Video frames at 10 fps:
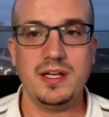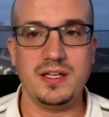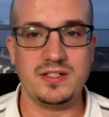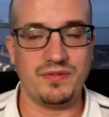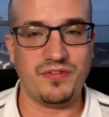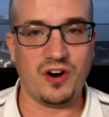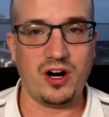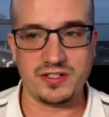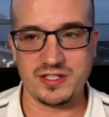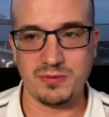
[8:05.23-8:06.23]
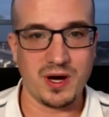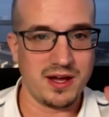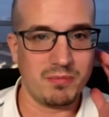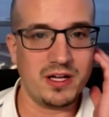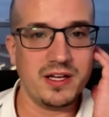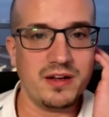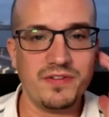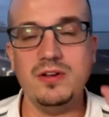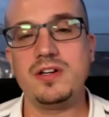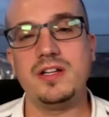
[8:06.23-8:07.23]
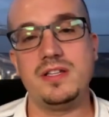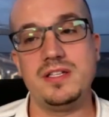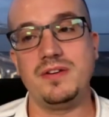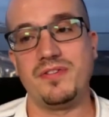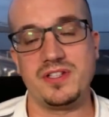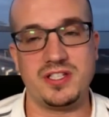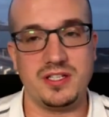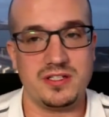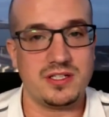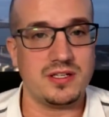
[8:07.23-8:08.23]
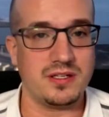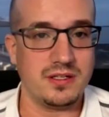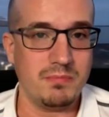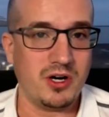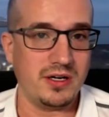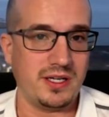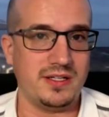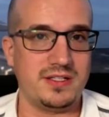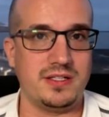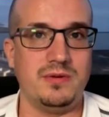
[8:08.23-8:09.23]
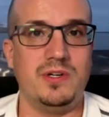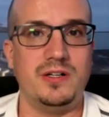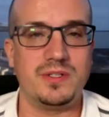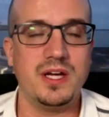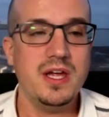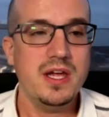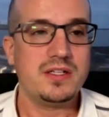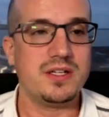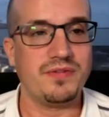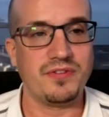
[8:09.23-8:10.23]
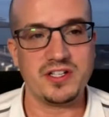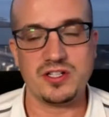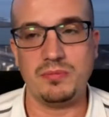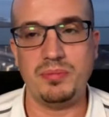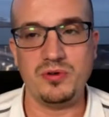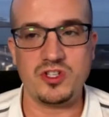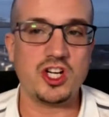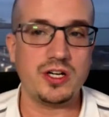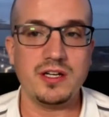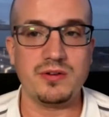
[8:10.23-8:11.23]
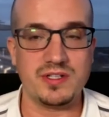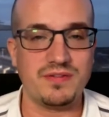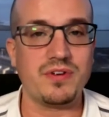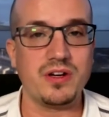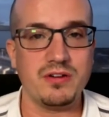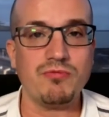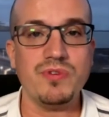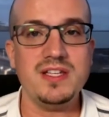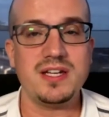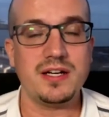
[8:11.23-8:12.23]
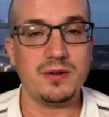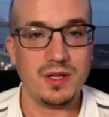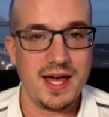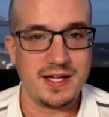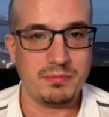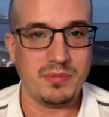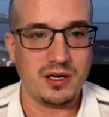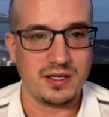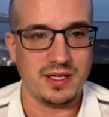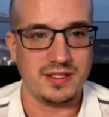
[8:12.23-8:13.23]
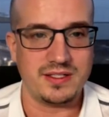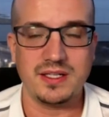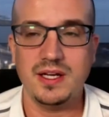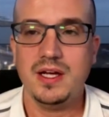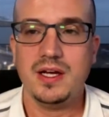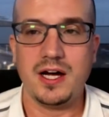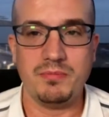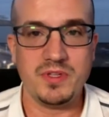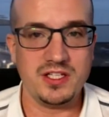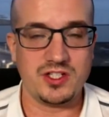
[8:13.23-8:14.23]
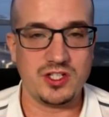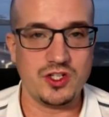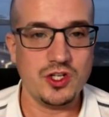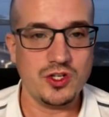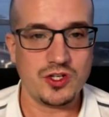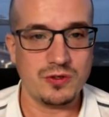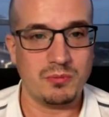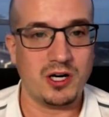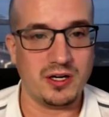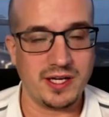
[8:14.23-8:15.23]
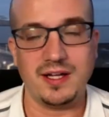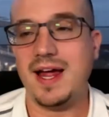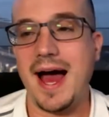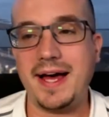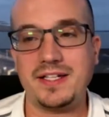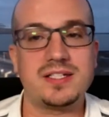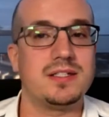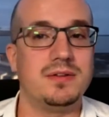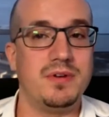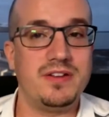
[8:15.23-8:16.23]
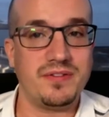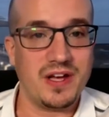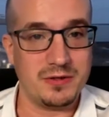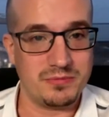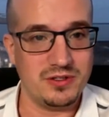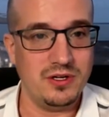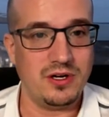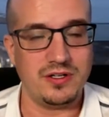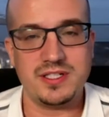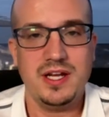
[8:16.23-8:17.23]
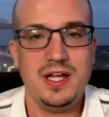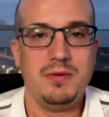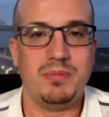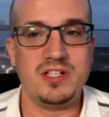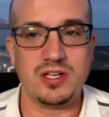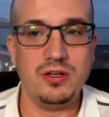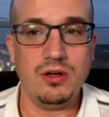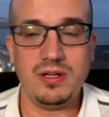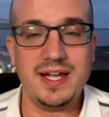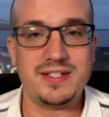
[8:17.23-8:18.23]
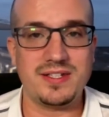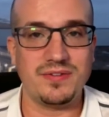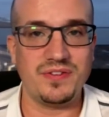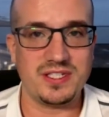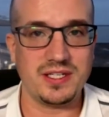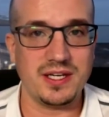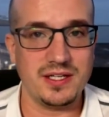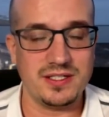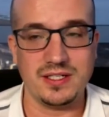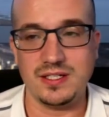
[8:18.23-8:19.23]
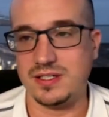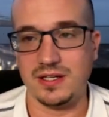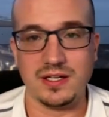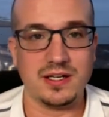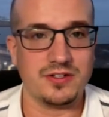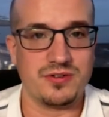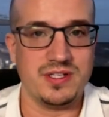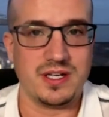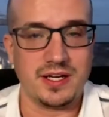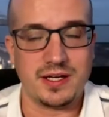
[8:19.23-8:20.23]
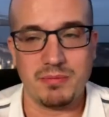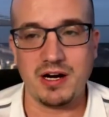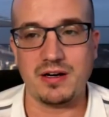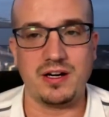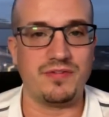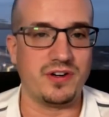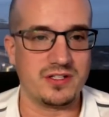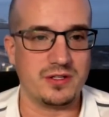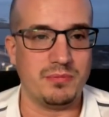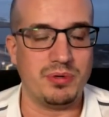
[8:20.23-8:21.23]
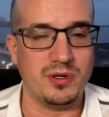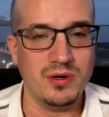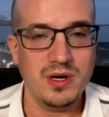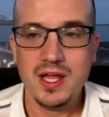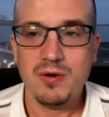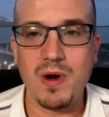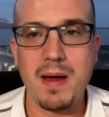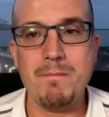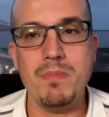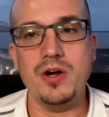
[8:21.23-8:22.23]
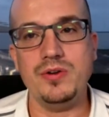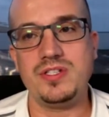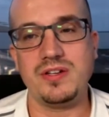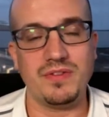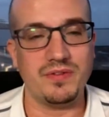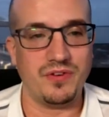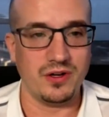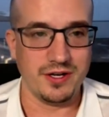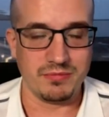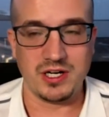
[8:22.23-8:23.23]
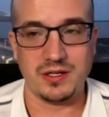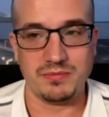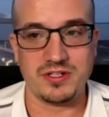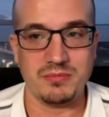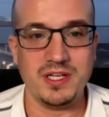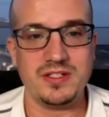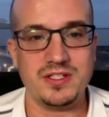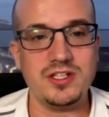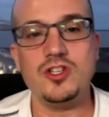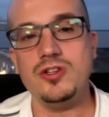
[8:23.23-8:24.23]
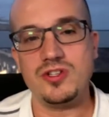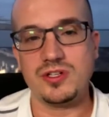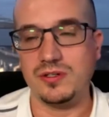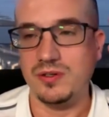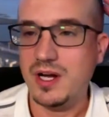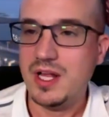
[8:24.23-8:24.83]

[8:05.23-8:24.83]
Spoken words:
is the vast way of money, if you look at the difference in certain markets in the world, so for example, China is a very retail-led market. The institutional market has developed a lot, but it's a lot less sophisticated than in countries like America, for example, where most of the volume comes from institutional.